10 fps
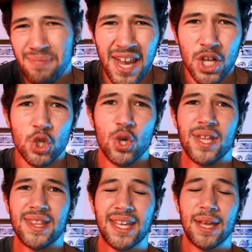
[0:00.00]
make sure
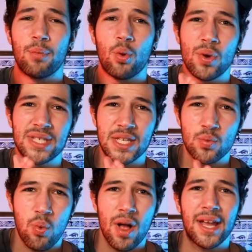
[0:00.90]
that the gimbal was as
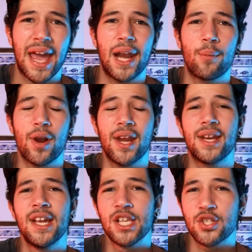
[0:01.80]
well
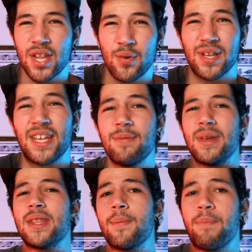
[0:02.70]
calibrated so that it would give me
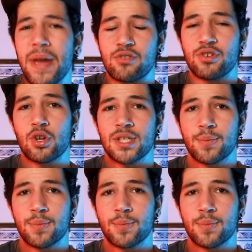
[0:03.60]
the best results